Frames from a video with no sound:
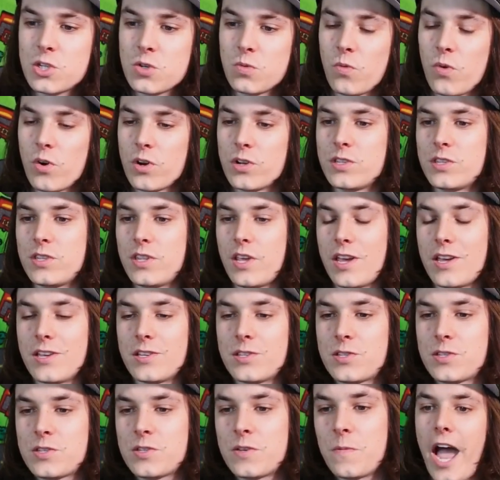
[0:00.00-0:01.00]
towards
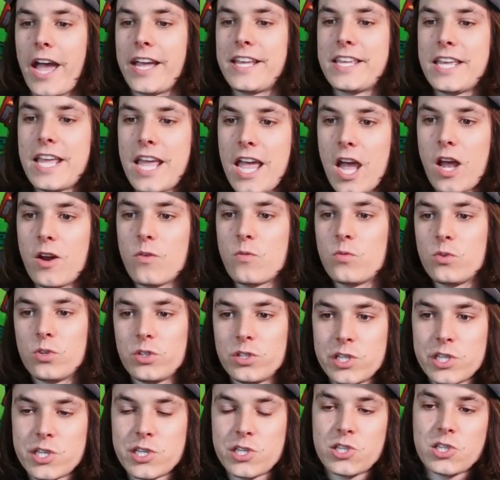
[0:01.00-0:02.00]
this. I can't
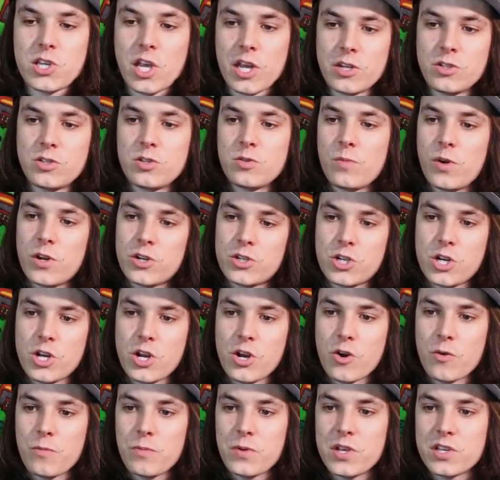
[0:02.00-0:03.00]
really say too much
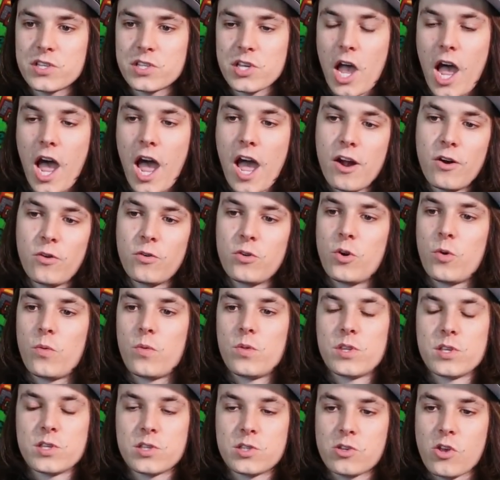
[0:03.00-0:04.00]
here because I don't know
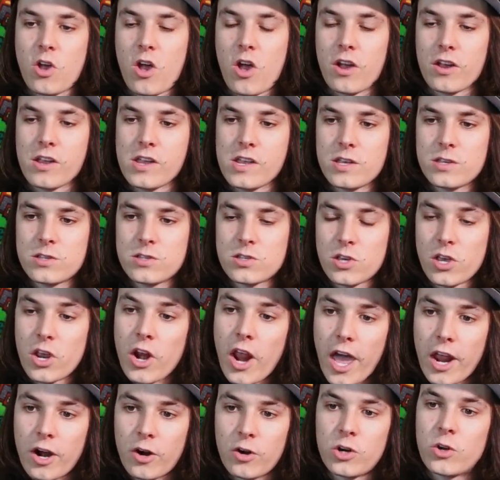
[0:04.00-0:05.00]
what the song is and
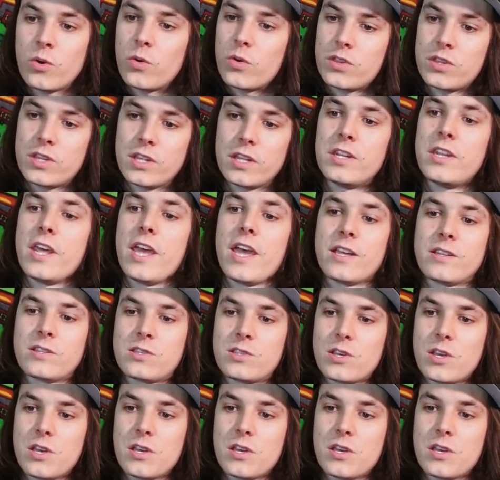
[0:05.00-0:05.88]
I don't know what the dance